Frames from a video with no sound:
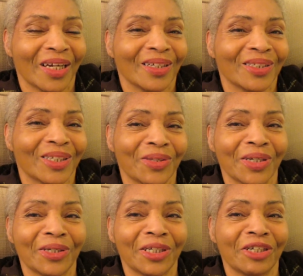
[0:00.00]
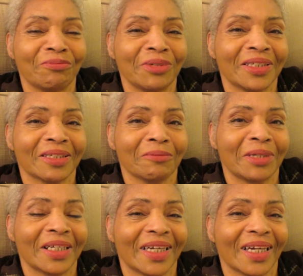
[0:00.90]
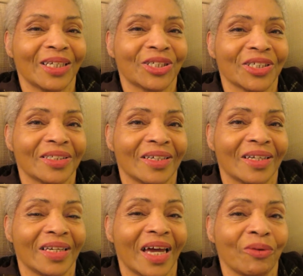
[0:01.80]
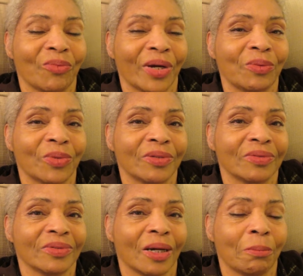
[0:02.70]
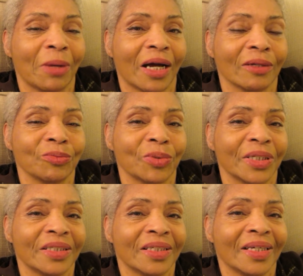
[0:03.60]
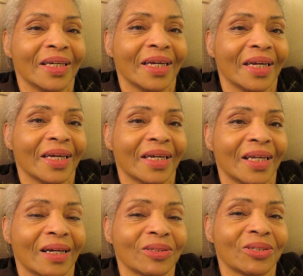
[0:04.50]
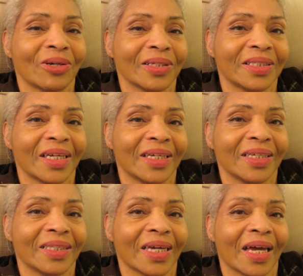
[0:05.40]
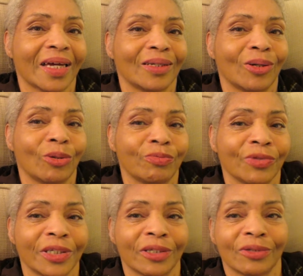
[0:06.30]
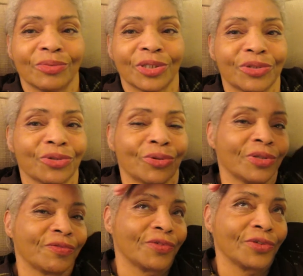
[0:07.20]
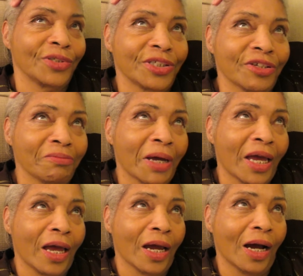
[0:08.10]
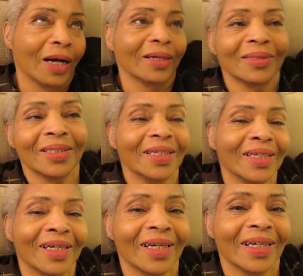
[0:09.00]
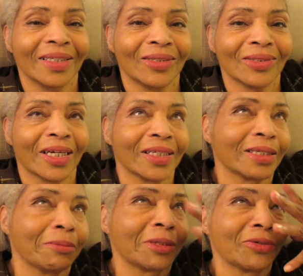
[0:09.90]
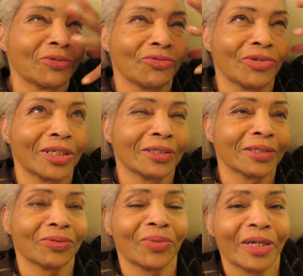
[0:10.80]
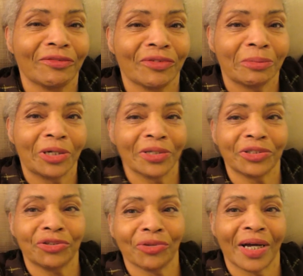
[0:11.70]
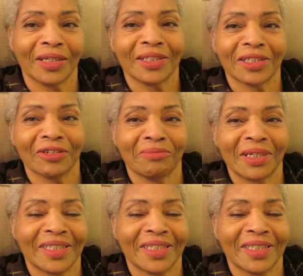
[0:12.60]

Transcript: So they're going to give me some medication, a lightweight one, a mild one. And I'll start taking that. Hopefully it'll restore the fullness of my hair and it'll take some of these wrinkles away from all the dryness of my